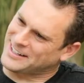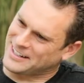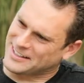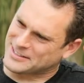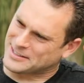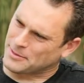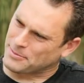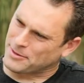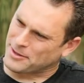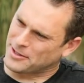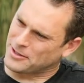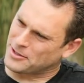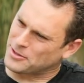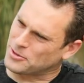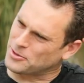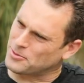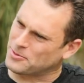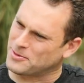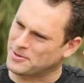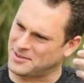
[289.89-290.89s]
it has something to
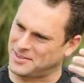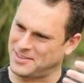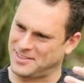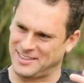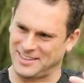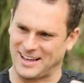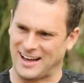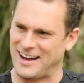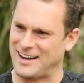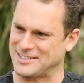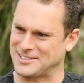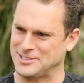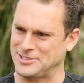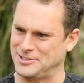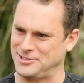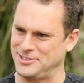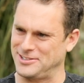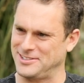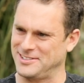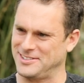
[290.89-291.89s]
do with
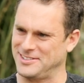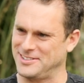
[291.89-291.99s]
oxygen.